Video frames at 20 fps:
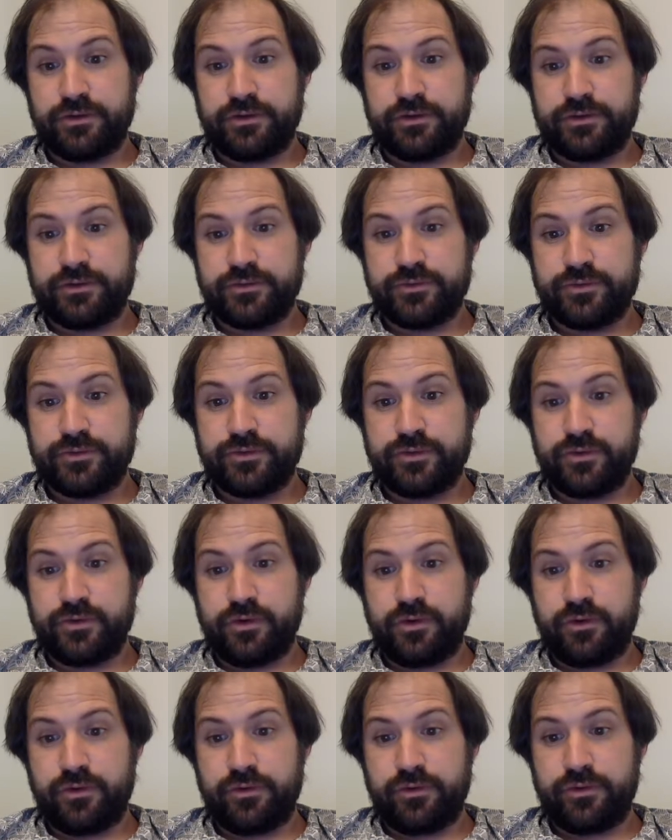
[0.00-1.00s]
intruder,
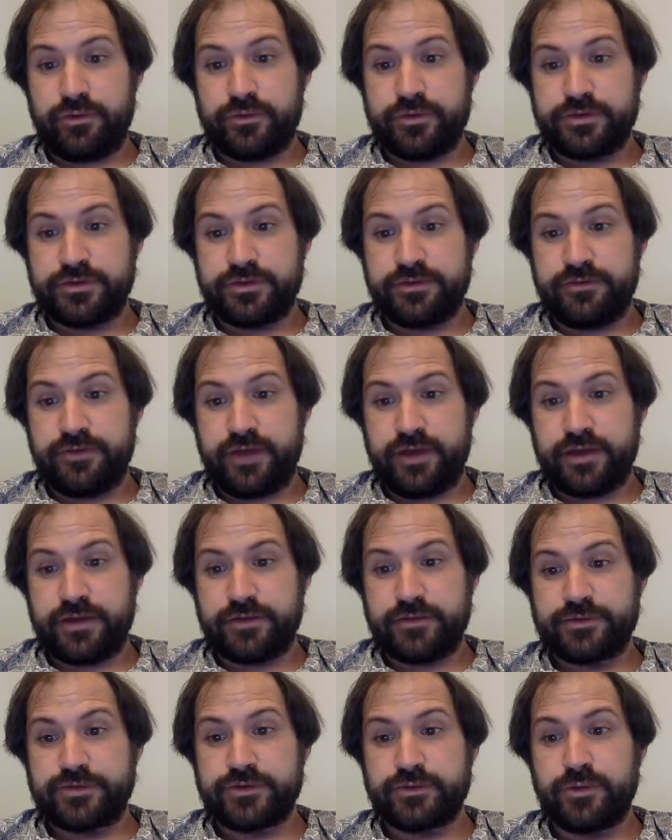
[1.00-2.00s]
although this
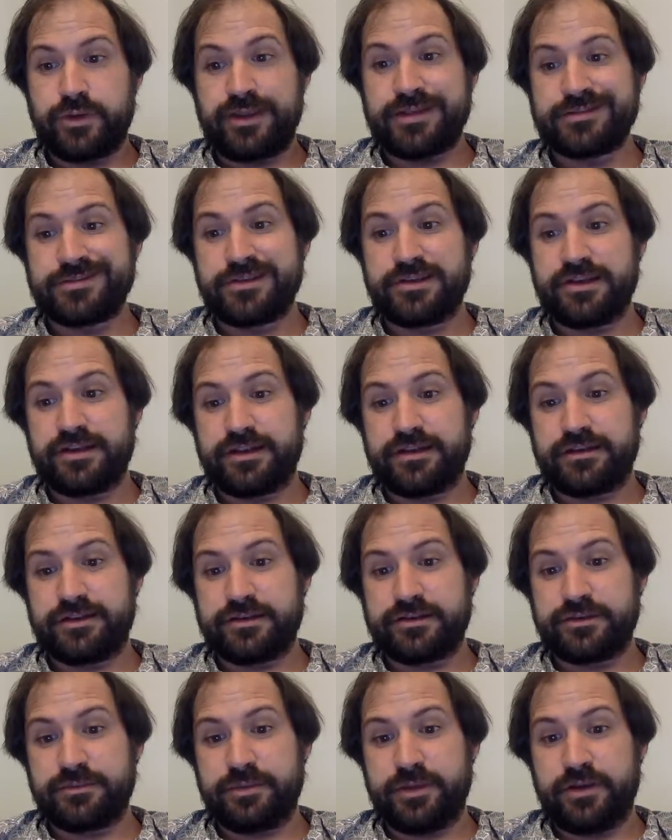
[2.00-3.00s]
advantage was transient and
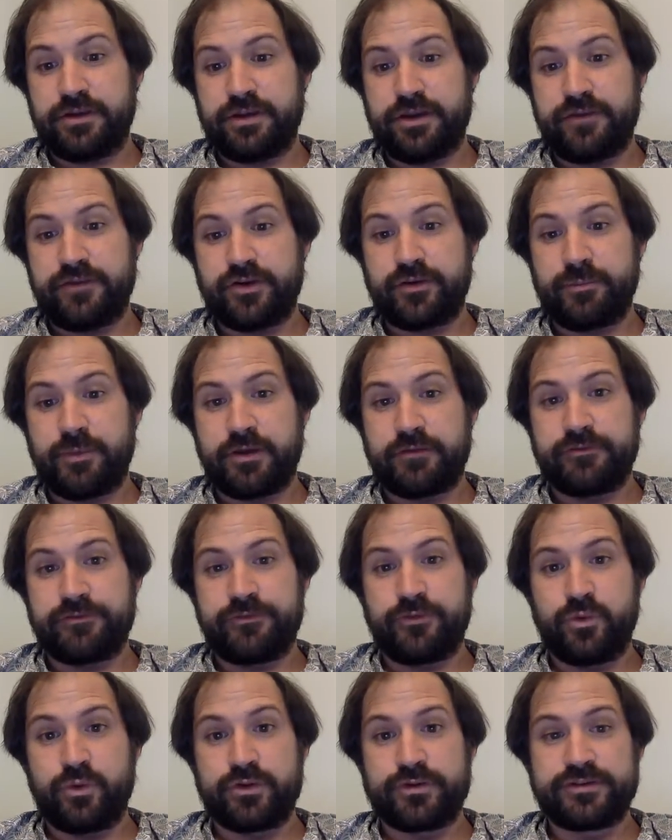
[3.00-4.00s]
disappeared after about 4